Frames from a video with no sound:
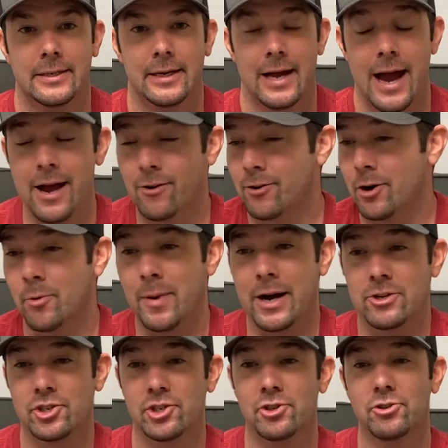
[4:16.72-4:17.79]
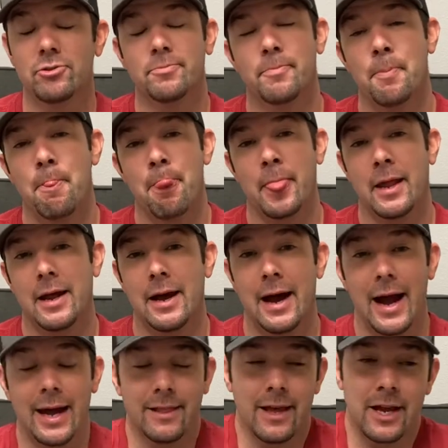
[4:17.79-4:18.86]
I don't know about you.
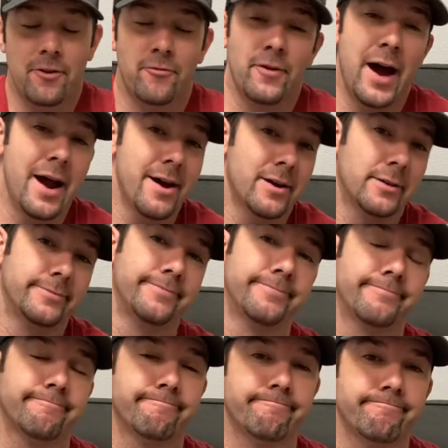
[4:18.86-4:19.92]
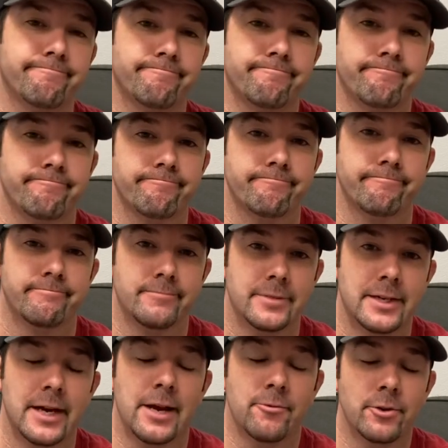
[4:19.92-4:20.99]
I like fire.
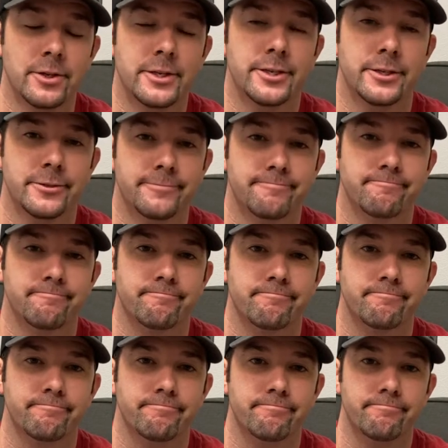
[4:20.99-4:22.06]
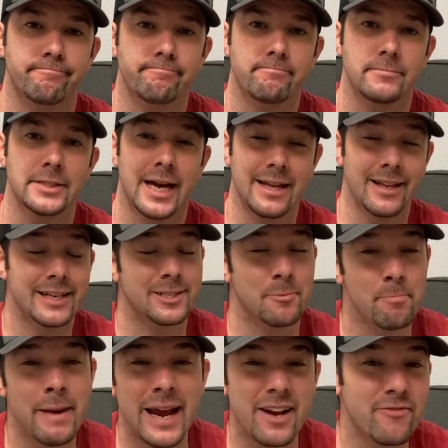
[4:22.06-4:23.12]
I really do. I like to
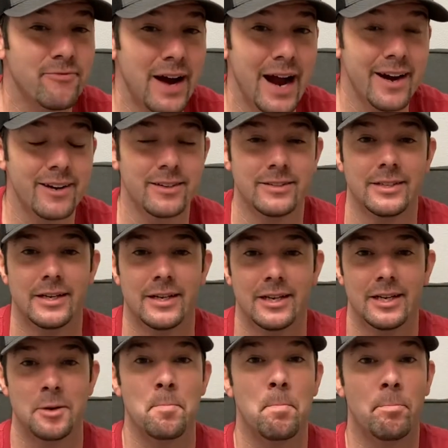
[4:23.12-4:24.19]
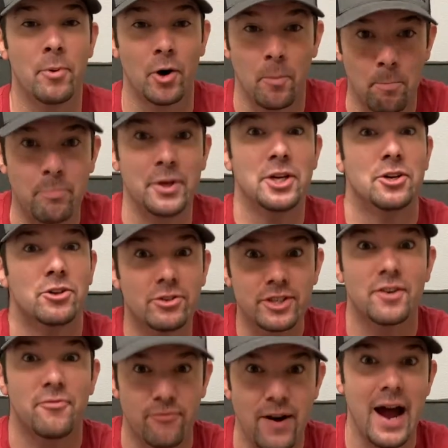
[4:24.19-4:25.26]
make fire and or
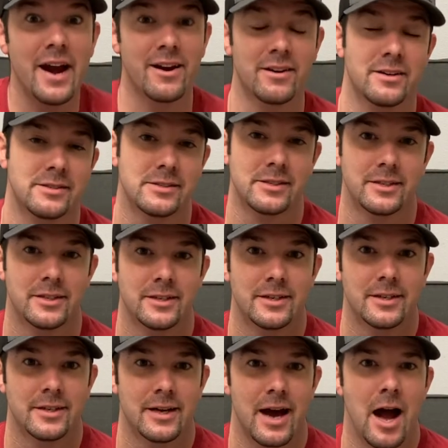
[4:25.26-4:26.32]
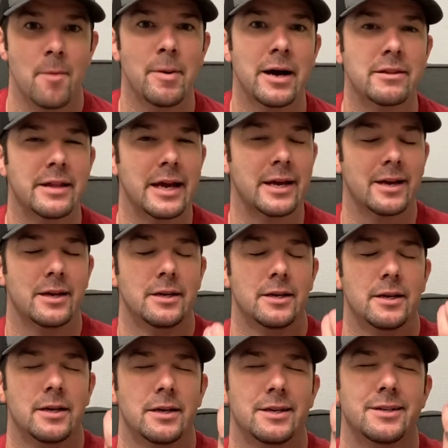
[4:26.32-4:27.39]
build fire. How about like
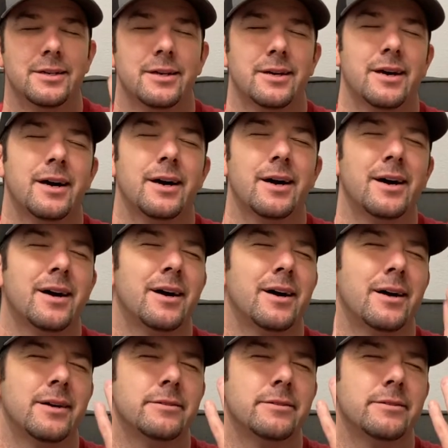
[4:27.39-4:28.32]
uh